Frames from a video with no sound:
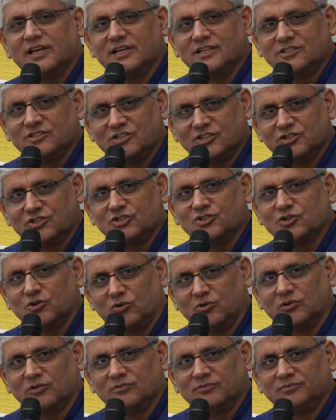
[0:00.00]
has just
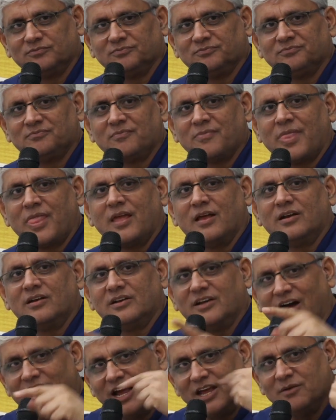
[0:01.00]
shown
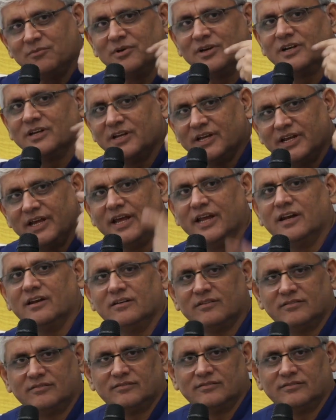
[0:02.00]
time and again.